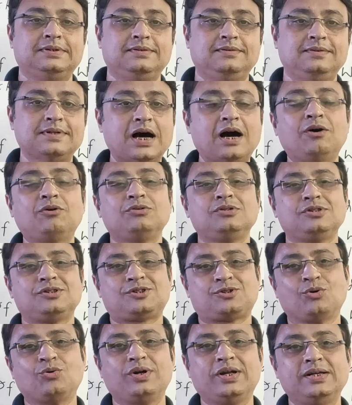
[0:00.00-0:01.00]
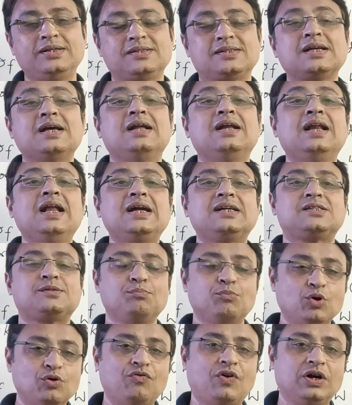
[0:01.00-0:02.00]
Now students, let's
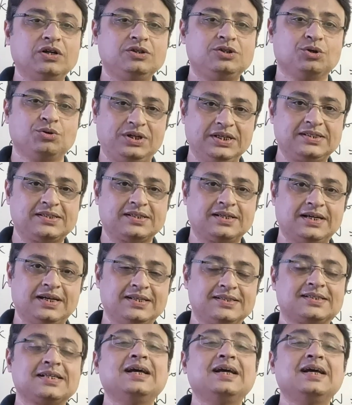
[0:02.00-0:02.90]
move on to discuss